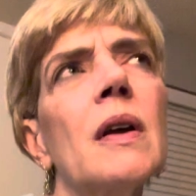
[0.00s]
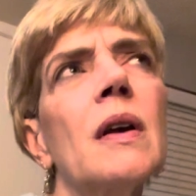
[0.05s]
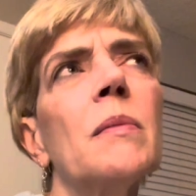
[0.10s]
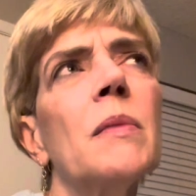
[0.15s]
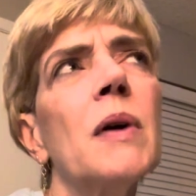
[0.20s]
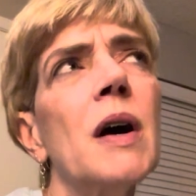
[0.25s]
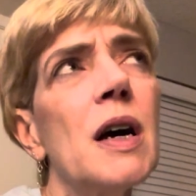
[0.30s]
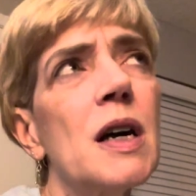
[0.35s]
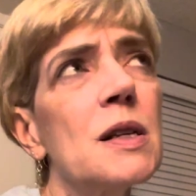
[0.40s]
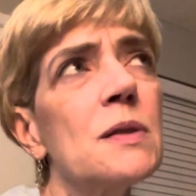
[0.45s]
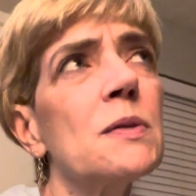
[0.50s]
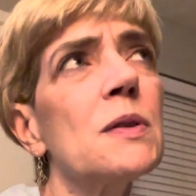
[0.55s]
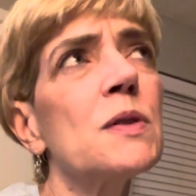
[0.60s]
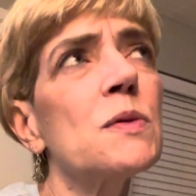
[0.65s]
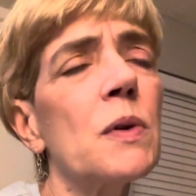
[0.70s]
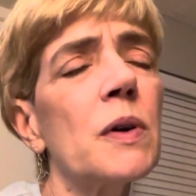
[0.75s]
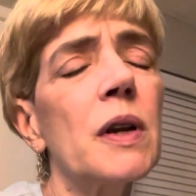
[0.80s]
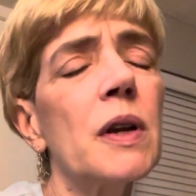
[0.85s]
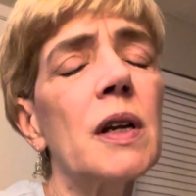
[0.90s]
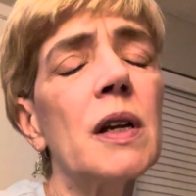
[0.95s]
my husband is
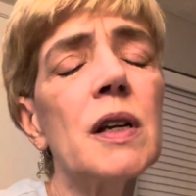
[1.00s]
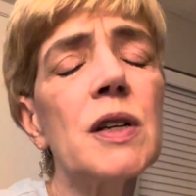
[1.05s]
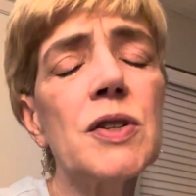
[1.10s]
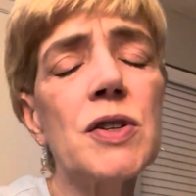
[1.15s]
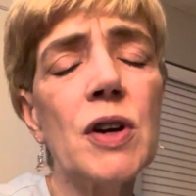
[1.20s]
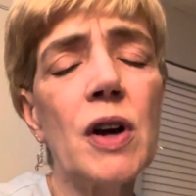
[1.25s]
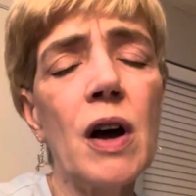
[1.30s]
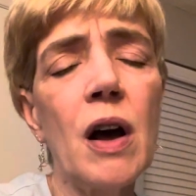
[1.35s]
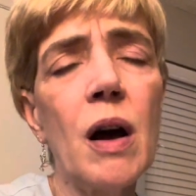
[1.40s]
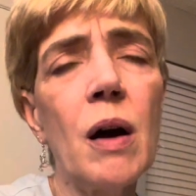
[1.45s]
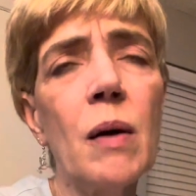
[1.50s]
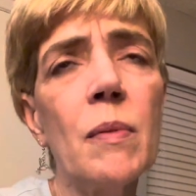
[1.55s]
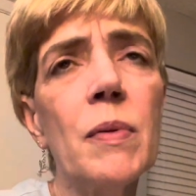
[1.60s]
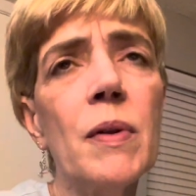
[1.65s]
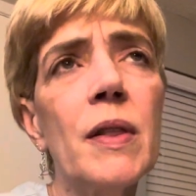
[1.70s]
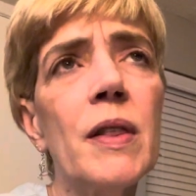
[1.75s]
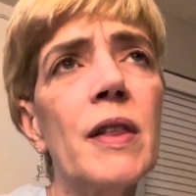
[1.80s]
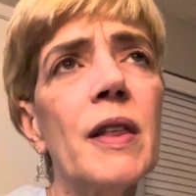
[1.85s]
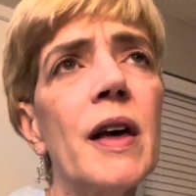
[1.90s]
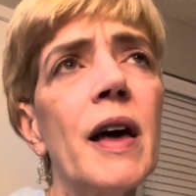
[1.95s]
working a job
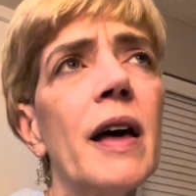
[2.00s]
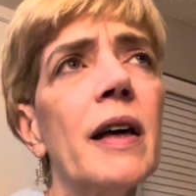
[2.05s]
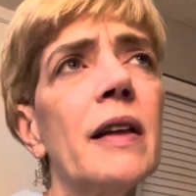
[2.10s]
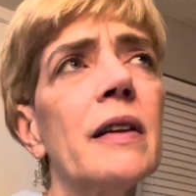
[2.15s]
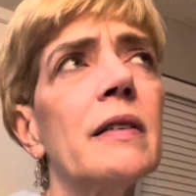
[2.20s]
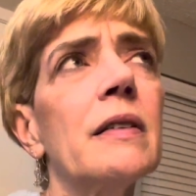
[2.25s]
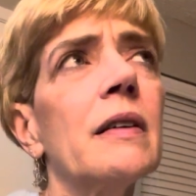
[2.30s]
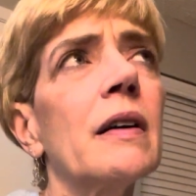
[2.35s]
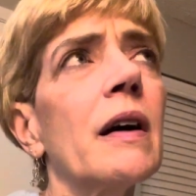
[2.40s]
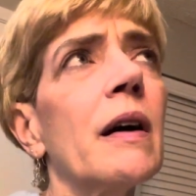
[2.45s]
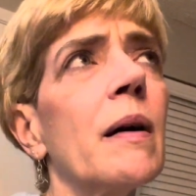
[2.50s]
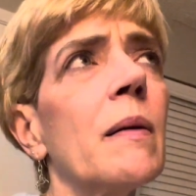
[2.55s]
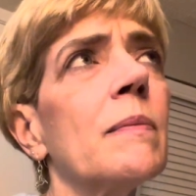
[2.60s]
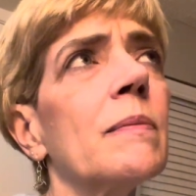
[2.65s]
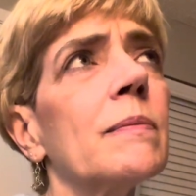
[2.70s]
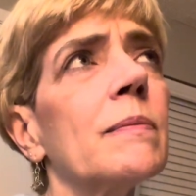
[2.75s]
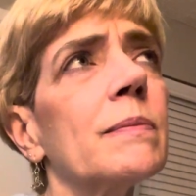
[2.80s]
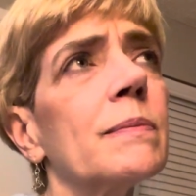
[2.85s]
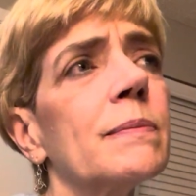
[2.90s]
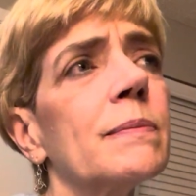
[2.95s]
that um,